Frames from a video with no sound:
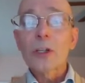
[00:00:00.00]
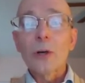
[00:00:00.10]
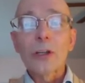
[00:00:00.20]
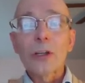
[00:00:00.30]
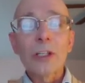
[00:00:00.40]

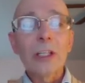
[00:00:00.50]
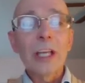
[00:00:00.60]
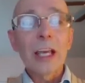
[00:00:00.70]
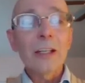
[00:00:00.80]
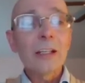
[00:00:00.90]
Integration,
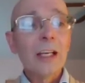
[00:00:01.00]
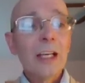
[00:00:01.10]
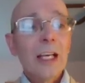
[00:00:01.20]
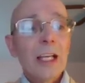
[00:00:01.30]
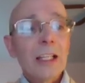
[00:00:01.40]
and
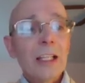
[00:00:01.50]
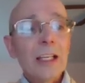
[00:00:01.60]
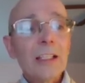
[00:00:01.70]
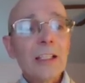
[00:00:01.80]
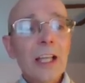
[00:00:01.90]

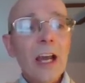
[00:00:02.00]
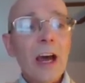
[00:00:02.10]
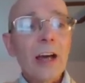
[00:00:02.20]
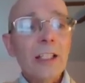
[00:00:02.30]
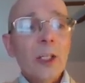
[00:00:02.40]
Lynn Njaa,